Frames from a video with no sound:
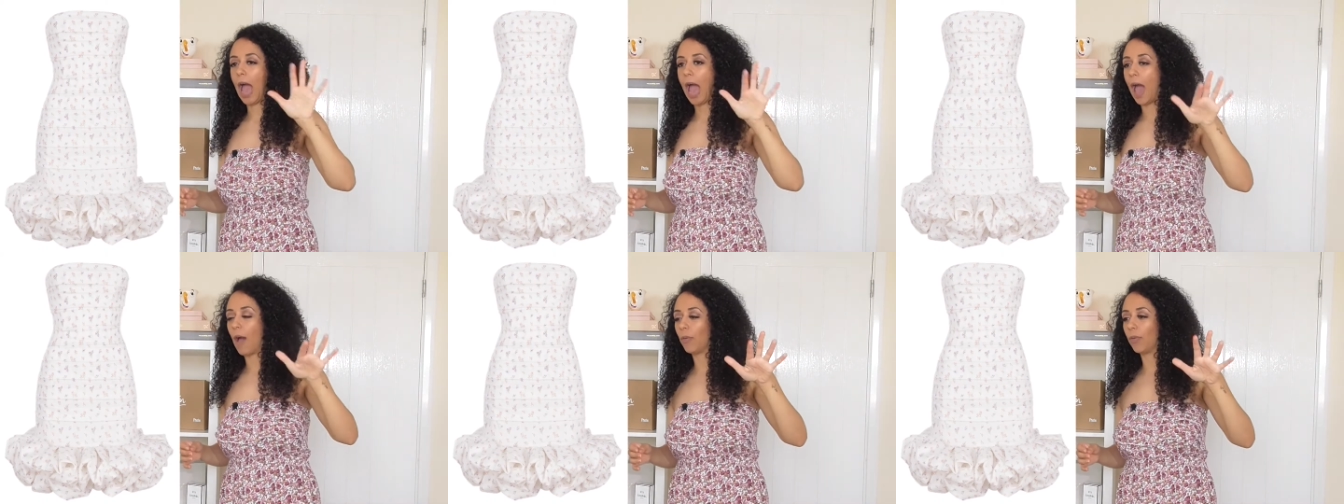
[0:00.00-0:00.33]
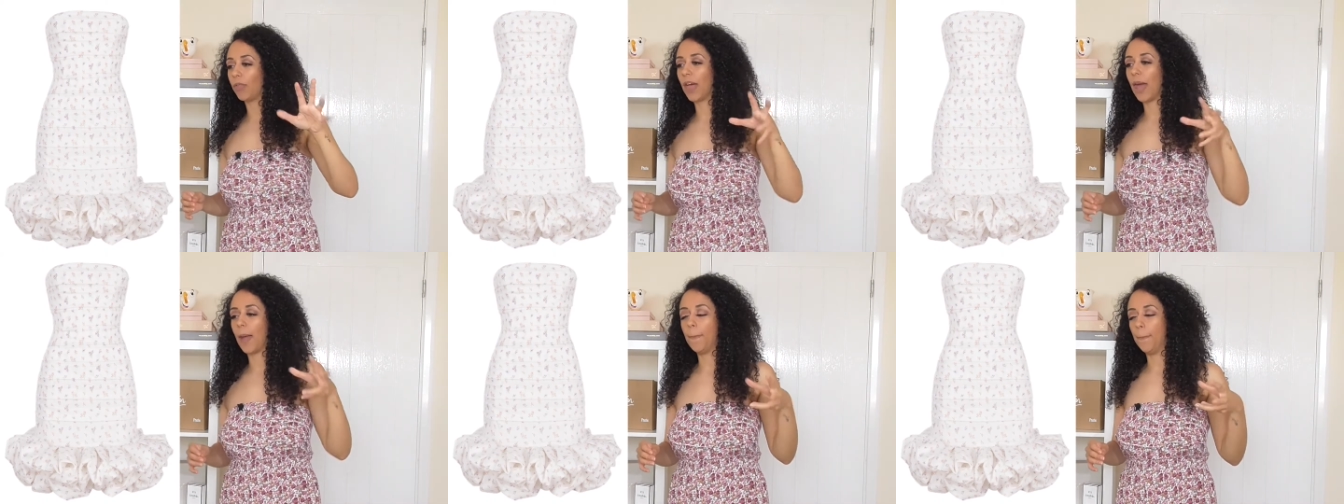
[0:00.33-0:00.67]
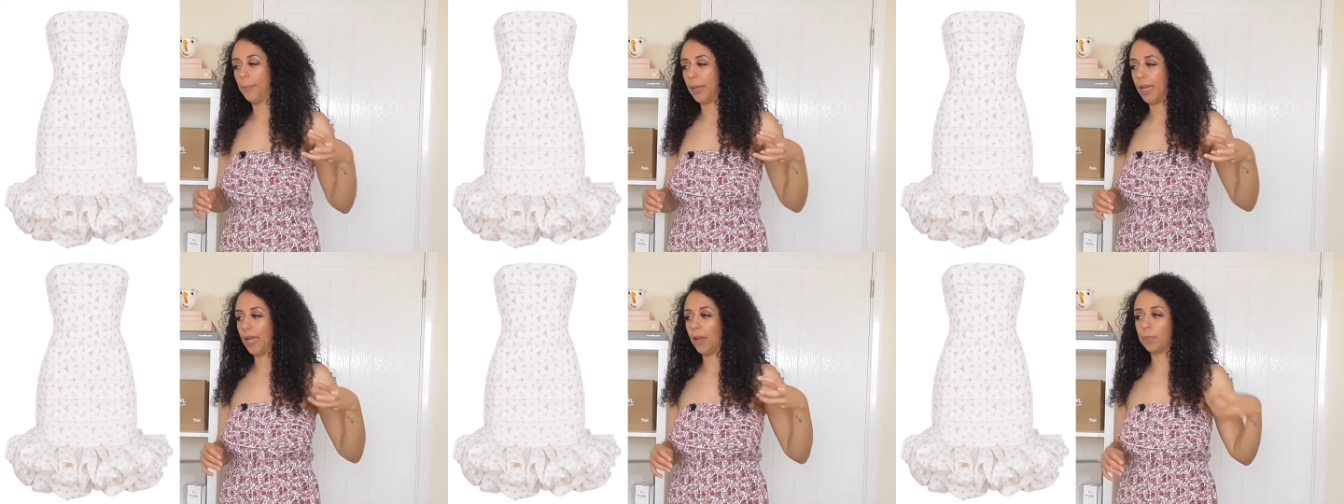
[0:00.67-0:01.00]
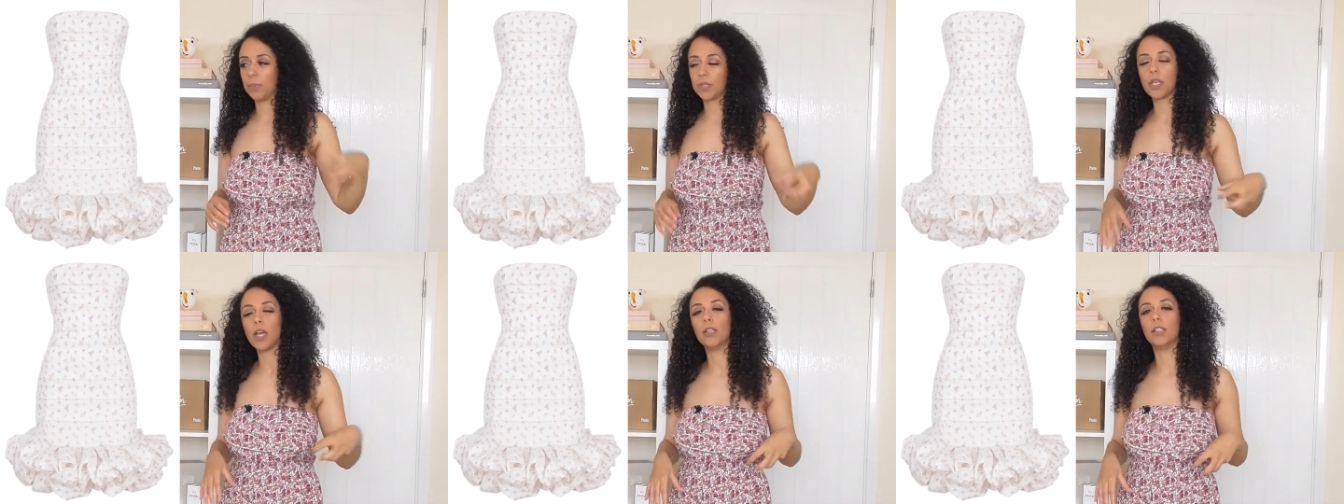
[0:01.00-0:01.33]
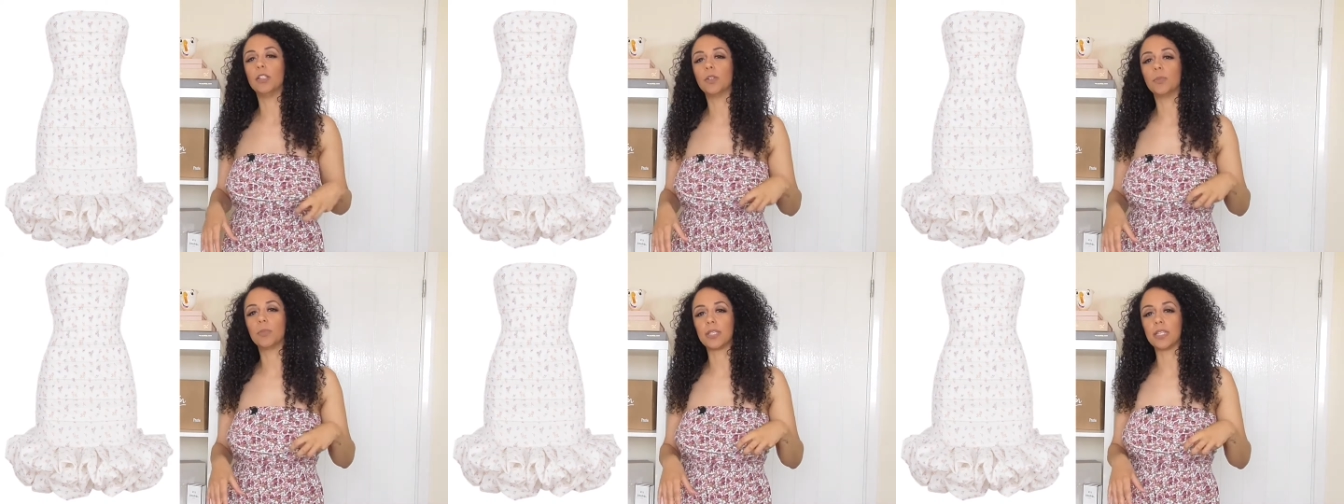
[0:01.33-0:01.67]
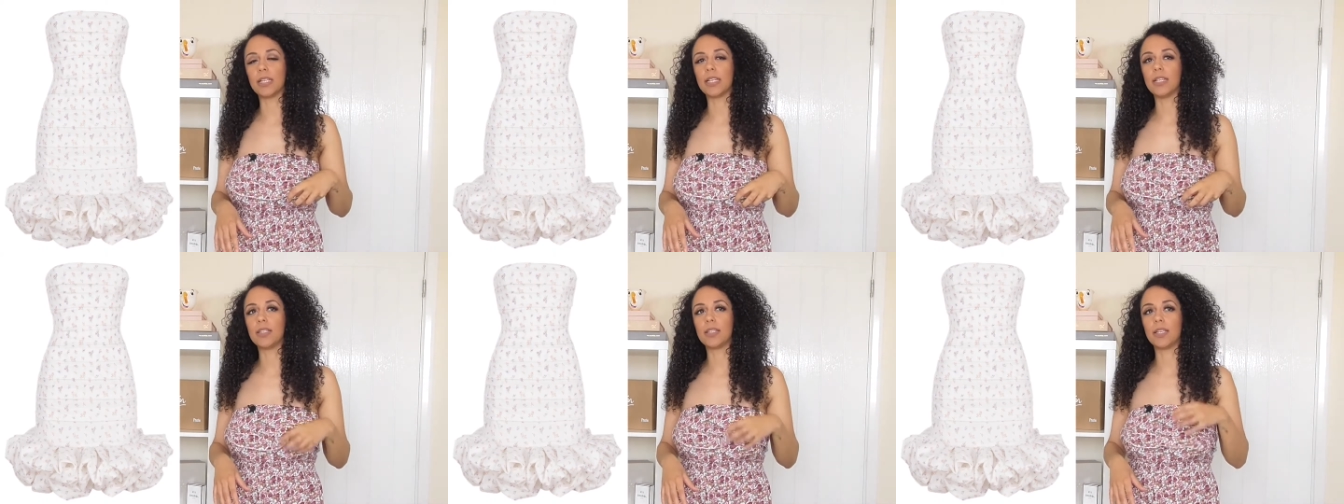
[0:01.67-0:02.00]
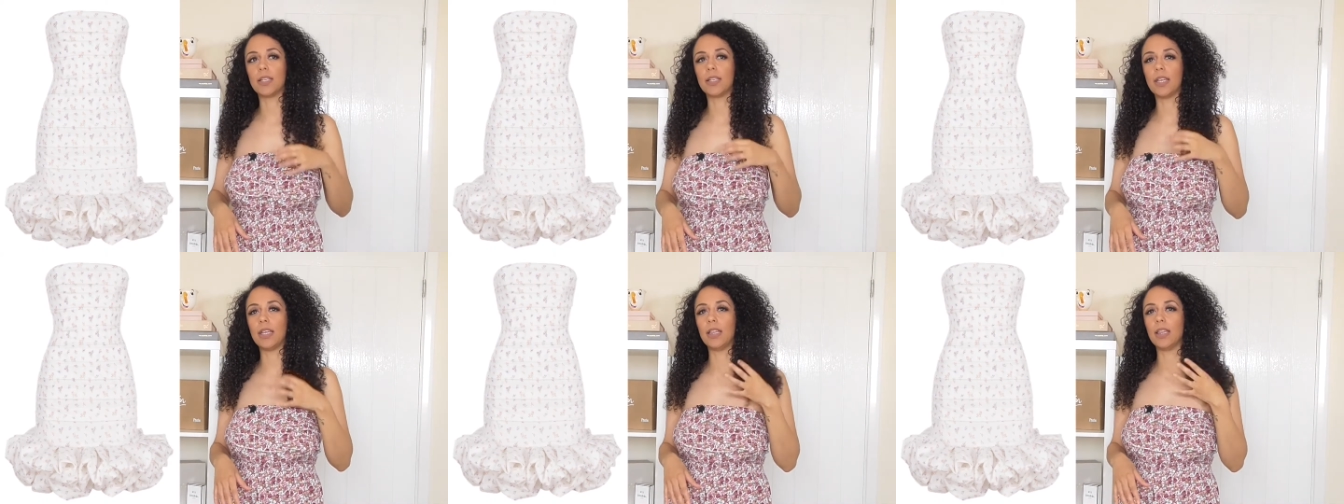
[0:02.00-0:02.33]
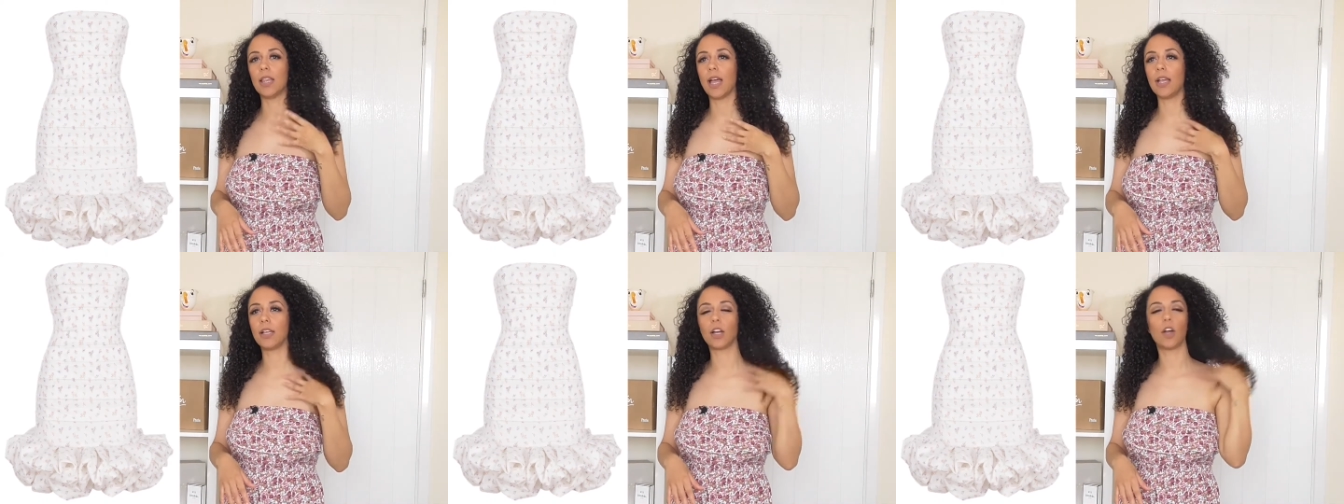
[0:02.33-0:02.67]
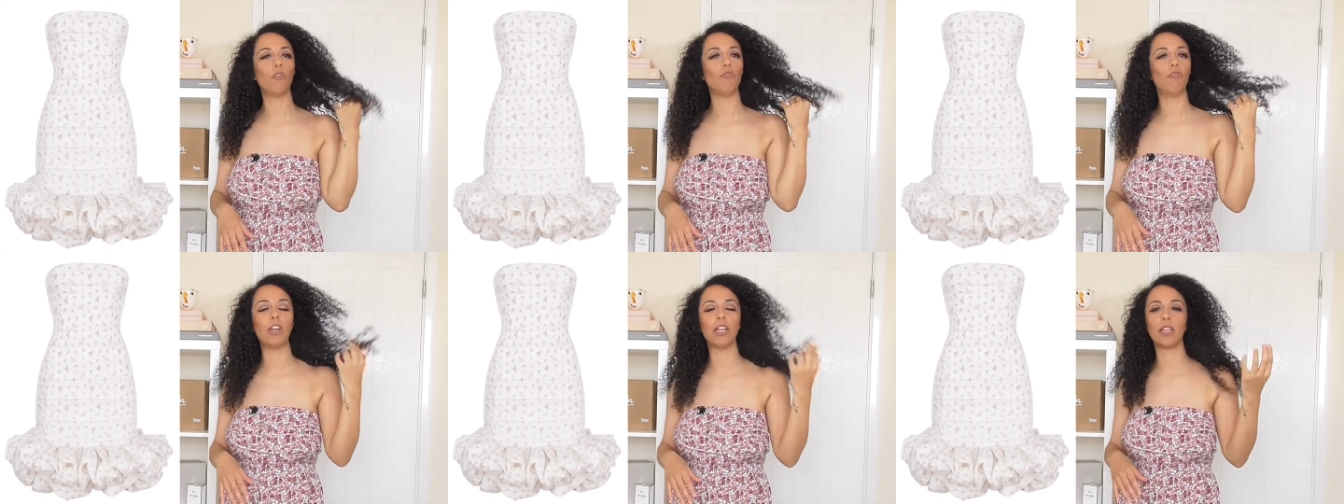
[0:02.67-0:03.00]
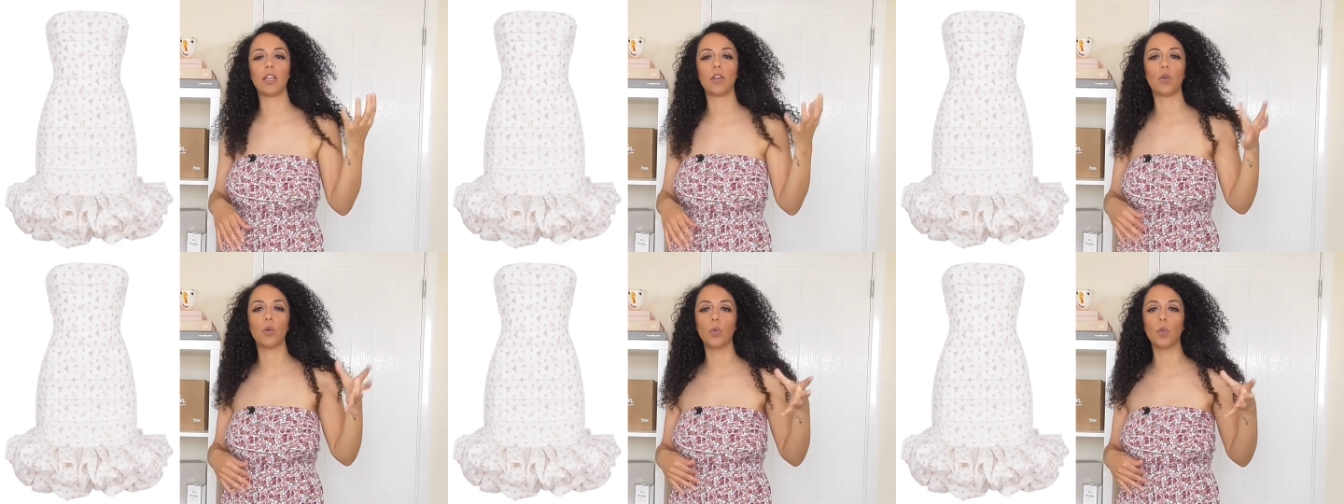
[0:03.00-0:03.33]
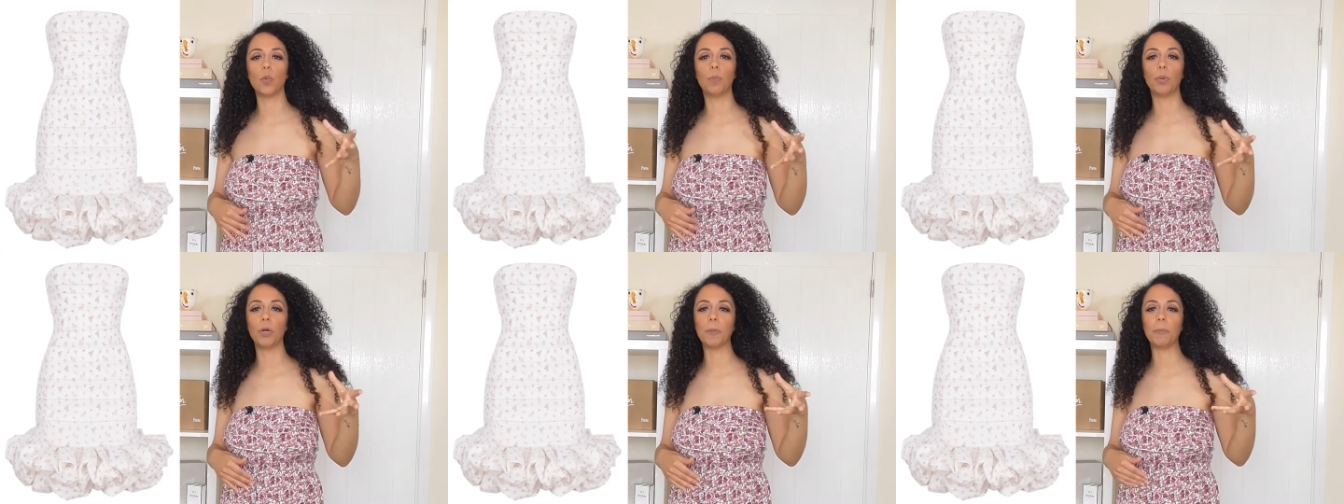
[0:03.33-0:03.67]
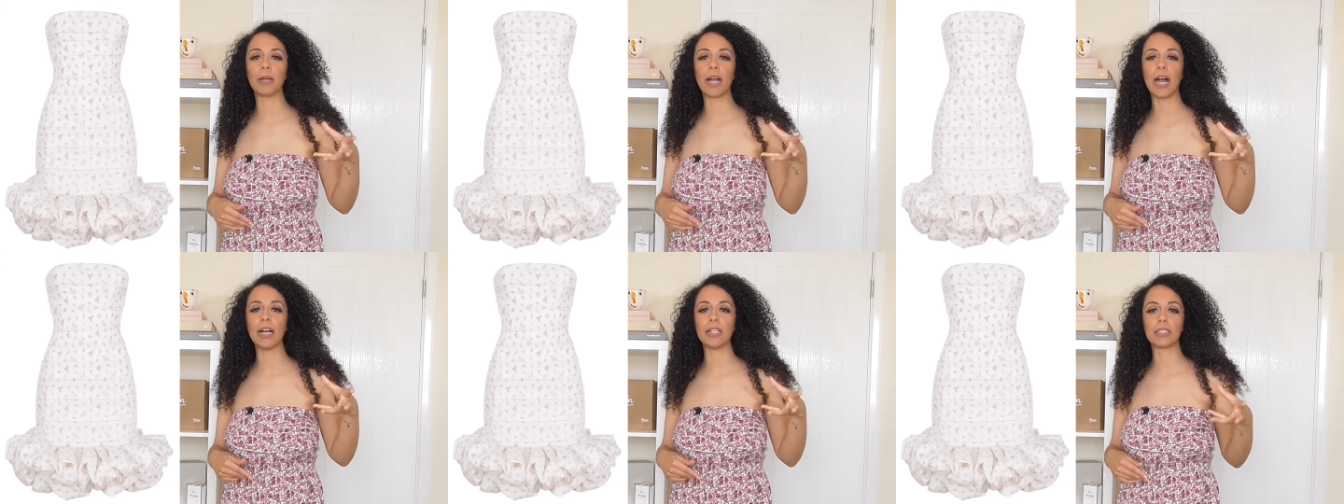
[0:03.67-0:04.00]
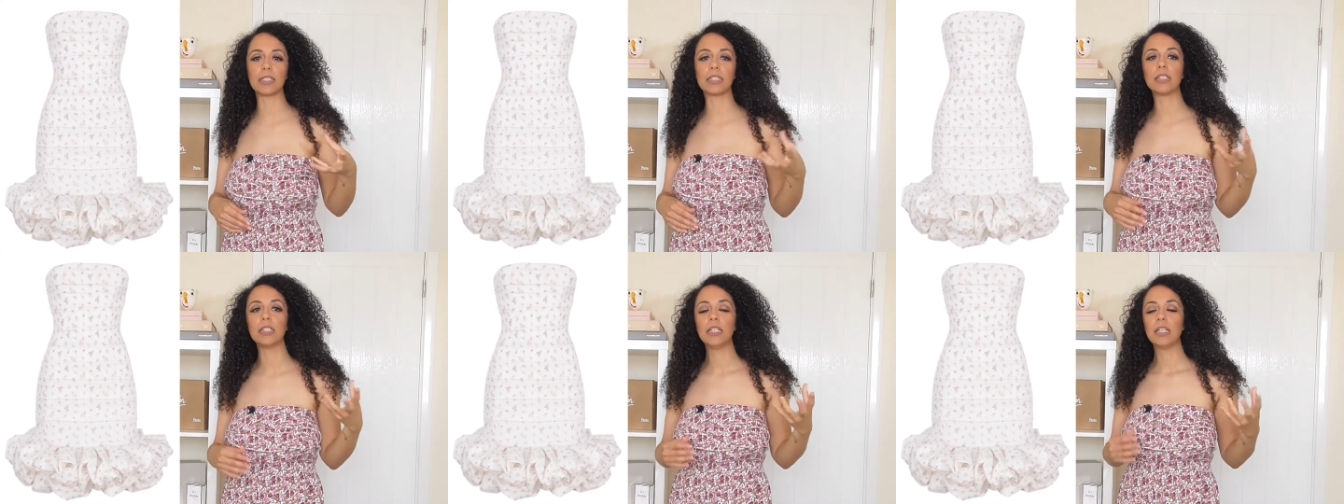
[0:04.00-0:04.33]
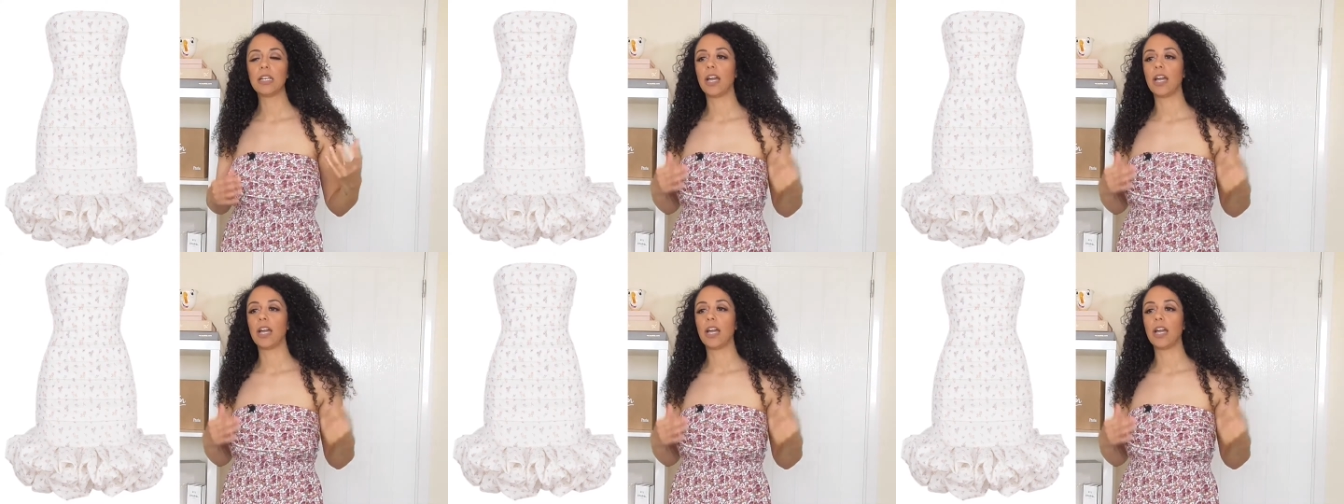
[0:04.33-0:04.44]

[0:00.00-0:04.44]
out there babe turning up to this in like a really cool pub garden